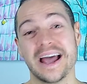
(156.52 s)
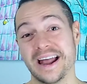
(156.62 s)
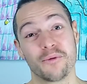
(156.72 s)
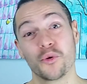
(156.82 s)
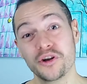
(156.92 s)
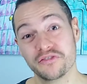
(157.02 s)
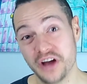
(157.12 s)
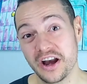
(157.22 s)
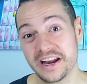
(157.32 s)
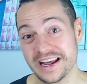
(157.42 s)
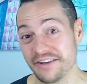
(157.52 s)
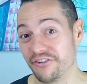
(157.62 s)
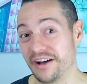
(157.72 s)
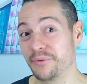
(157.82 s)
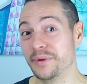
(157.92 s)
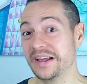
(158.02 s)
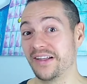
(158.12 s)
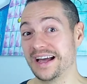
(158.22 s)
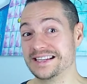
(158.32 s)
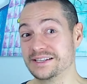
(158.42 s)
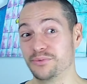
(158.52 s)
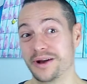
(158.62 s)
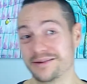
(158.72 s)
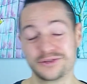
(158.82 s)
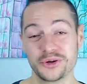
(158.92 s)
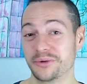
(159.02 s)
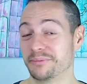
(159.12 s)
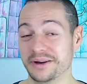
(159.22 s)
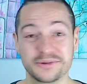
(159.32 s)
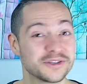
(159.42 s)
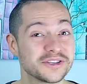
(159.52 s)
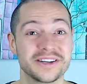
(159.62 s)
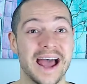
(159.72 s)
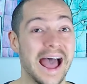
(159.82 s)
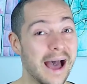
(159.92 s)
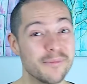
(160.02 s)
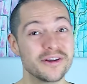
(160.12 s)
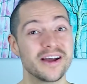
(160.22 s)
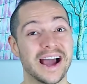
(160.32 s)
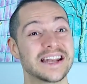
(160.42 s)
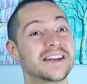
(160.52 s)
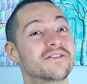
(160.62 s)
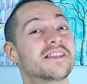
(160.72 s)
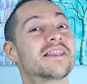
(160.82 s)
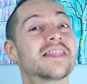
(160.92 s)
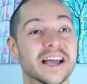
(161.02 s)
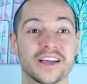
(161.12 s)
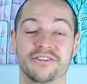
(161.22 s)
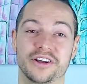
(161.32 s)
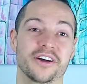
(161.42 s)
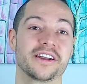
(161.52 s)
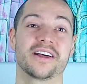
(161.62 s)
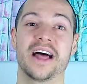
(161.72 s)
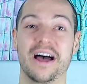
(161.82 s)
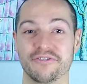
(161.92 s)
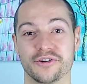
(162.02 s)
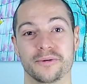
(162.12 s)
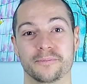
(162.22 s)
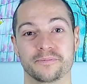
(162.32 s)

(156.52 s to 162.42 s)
And I wouldn't have done it if I realized what I was doing, but it was just a habit. I didn't even think of it until after.